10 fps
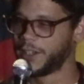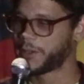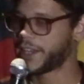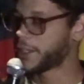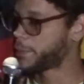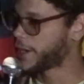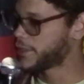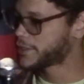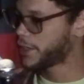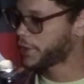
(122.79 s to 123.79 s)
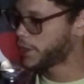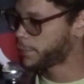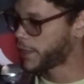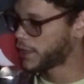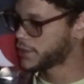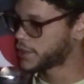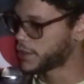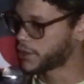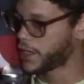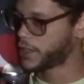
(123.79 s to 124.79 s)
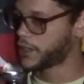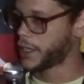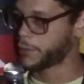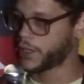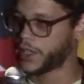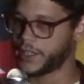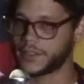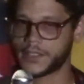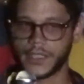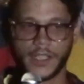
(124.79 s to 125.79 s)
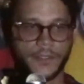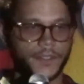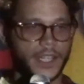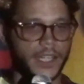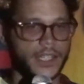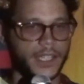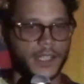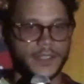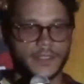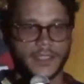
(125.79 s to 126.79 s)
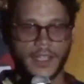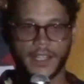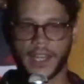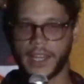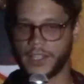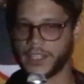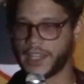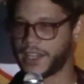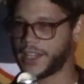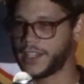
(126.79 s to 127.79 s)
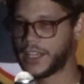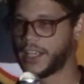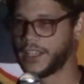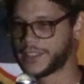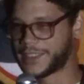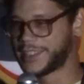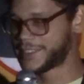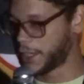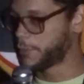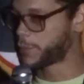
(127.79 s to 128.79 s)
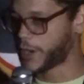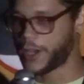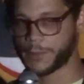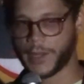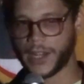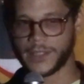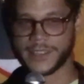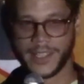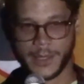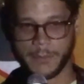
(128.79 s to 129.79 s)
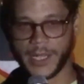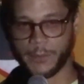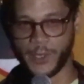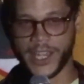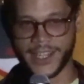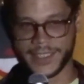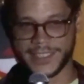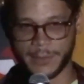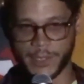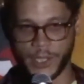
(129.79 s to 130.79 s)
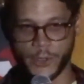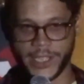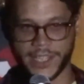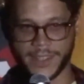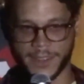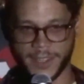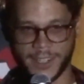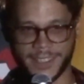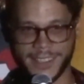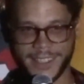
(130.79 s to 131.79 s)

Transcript: You got any parents out here? Parents in the crowd? Clap your hands. You got kids? Hell yeah. Some proud parents. Man, be kind to seem annoyed at the thought.